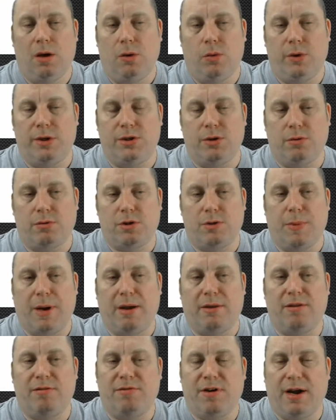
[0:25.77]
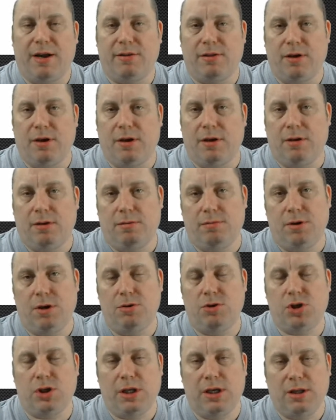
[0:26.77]
We talked about the fact that
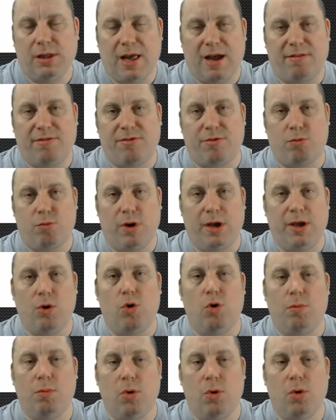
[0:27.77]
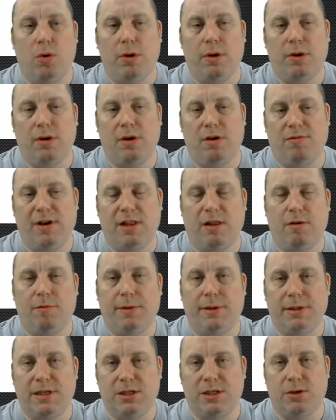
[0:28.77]
usually you'll have 3 or more
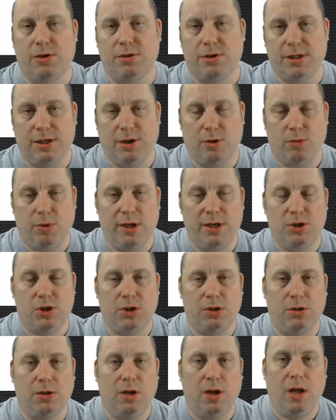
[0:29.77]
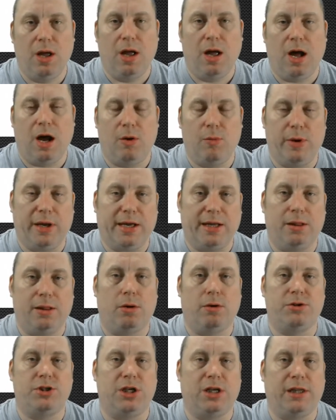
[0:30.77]
availability zones in a region, and we can
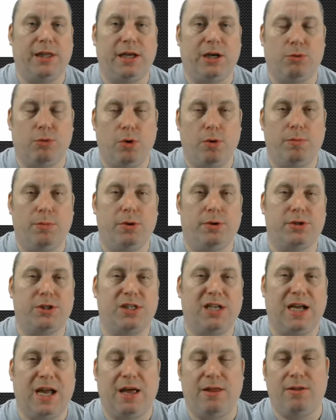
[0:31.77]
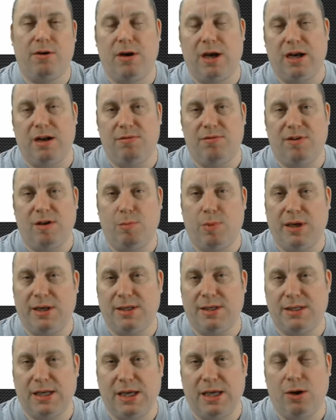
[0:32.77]
logically group those together in a
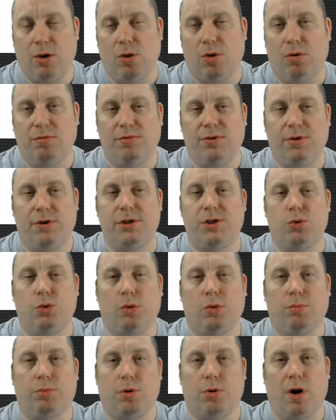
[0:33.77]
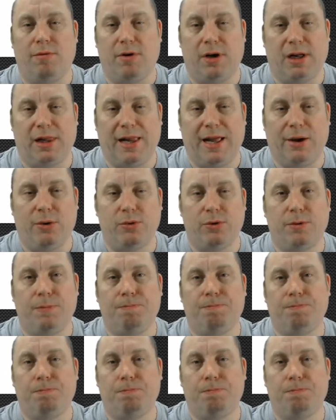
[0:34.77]
VPC or virtual private cloud.